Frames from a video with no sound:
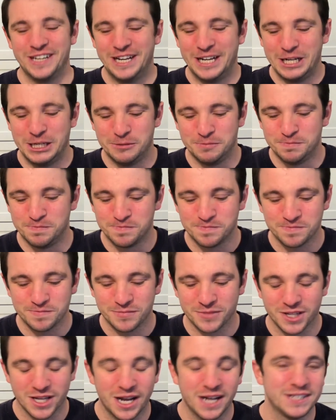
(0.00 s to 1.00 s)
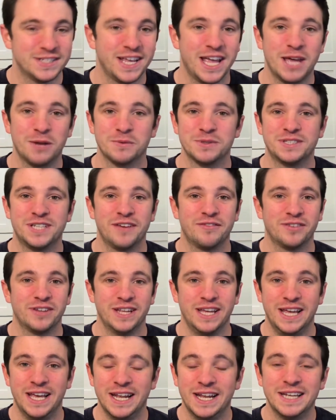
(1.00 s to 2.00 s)
God's hand was
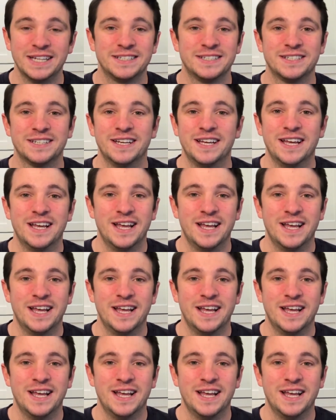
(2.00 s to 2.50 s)
definitely in it.